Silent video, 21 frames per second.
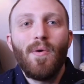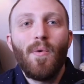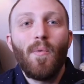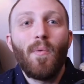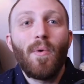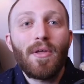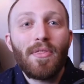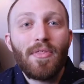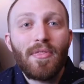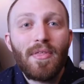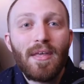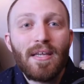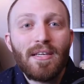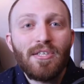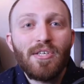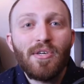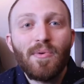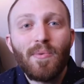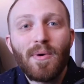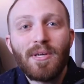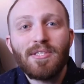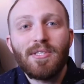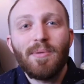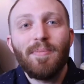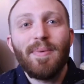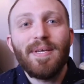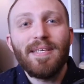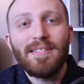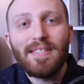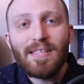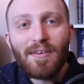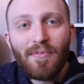What thing do you want to be
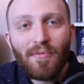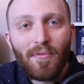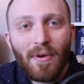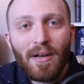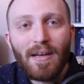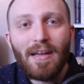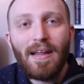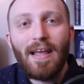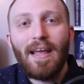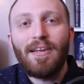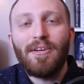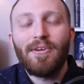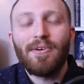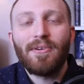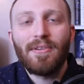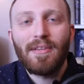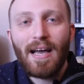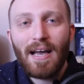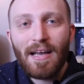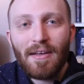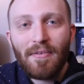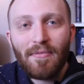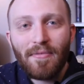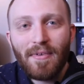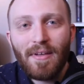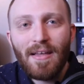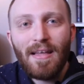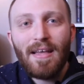different in your life?